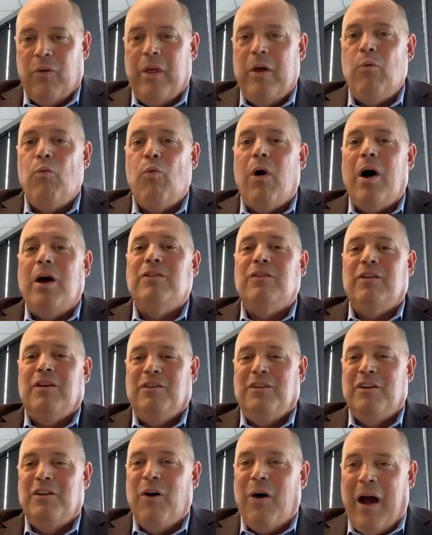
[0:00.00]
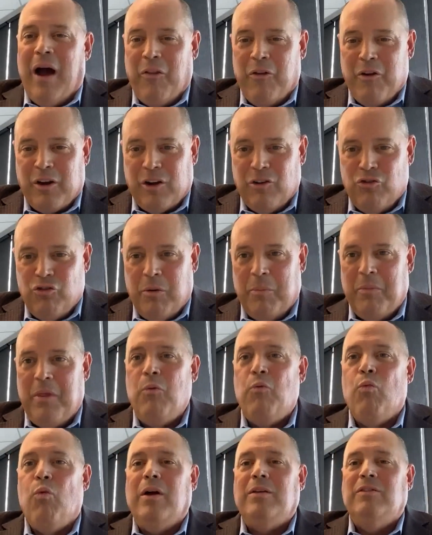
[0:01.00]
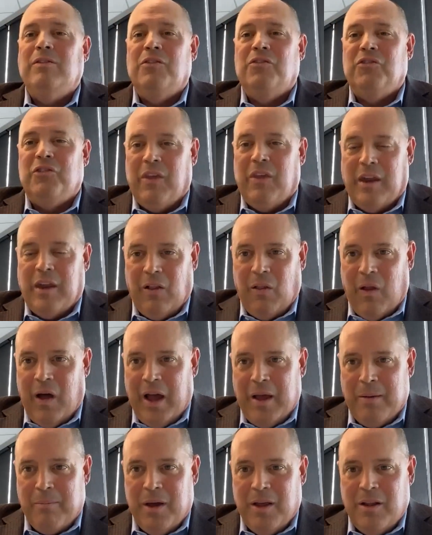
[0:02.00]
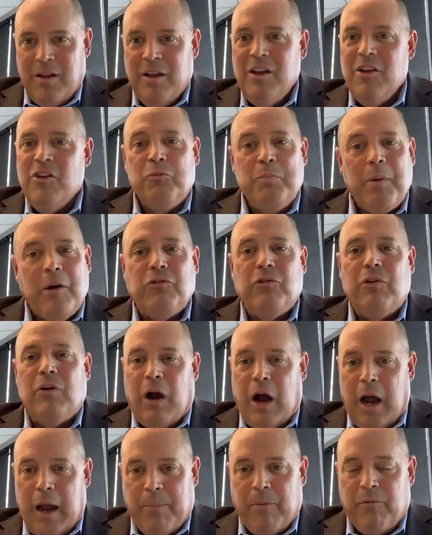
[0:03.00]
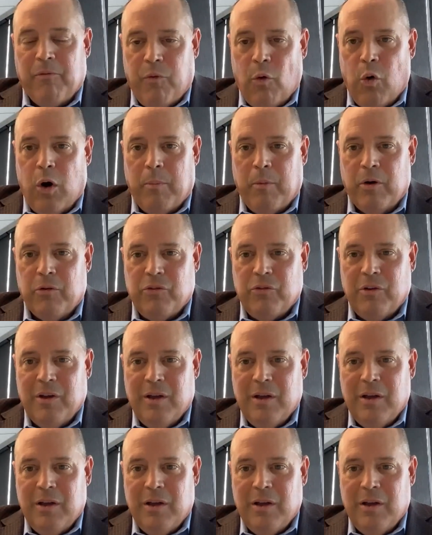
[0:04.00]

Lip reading: They want to know how they're contributing. They want to see that alignment, especially your high performers.